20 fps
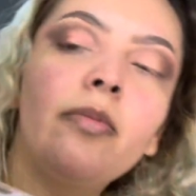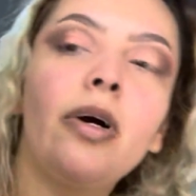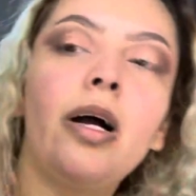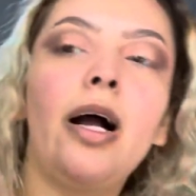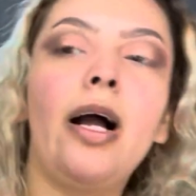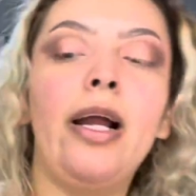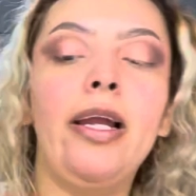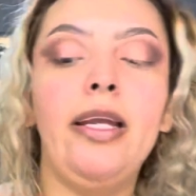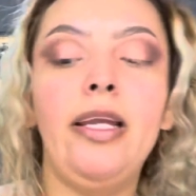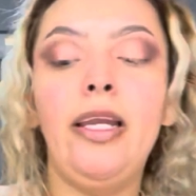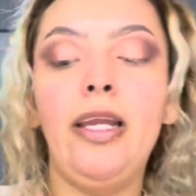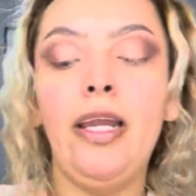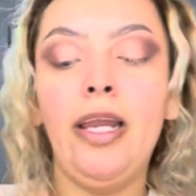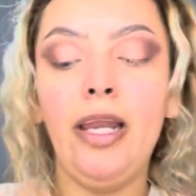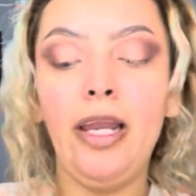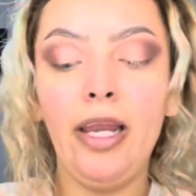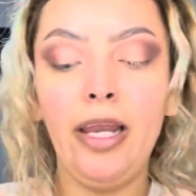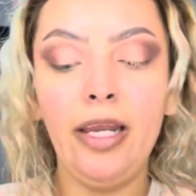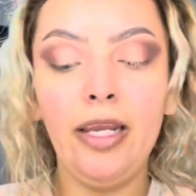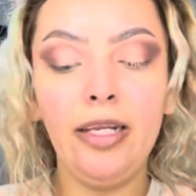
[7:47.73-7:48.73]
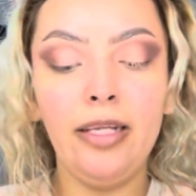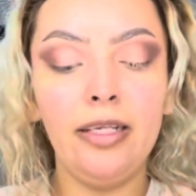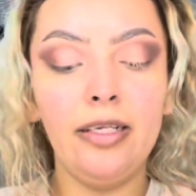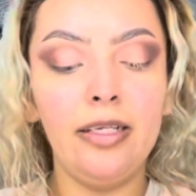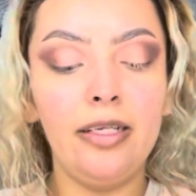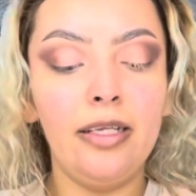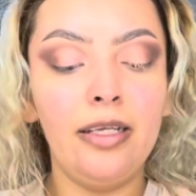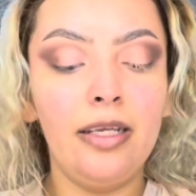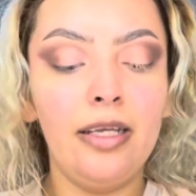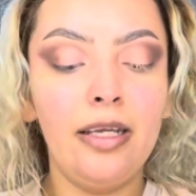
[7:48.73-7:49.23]
I hated
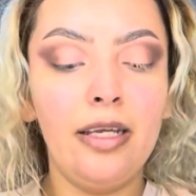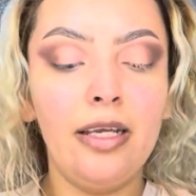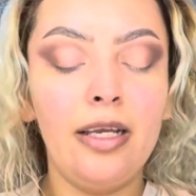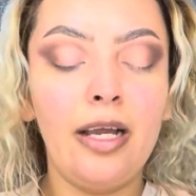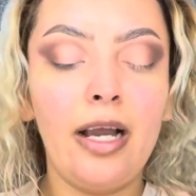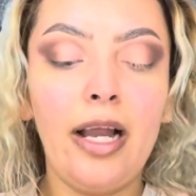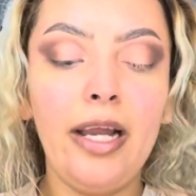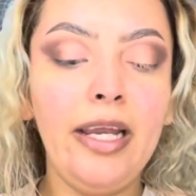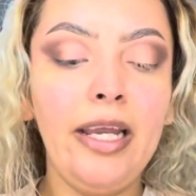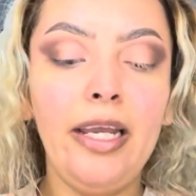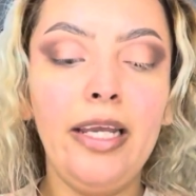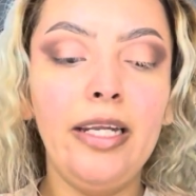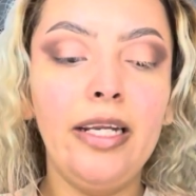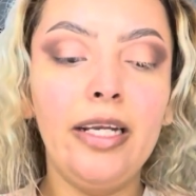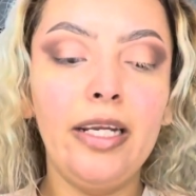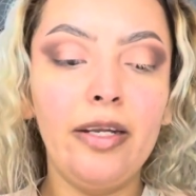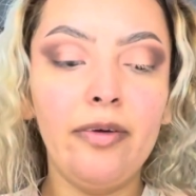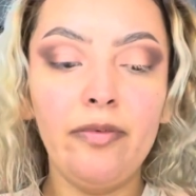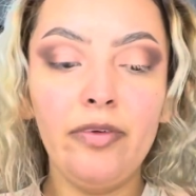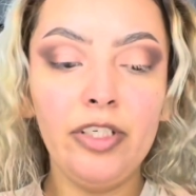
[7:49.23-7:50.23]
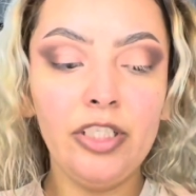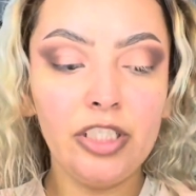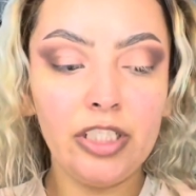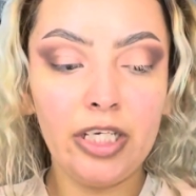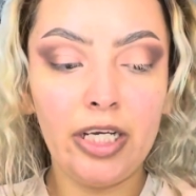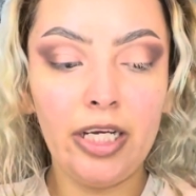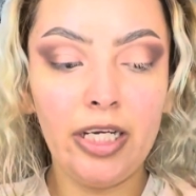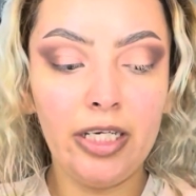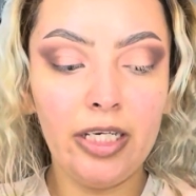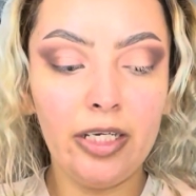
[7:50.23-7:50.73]
every shade.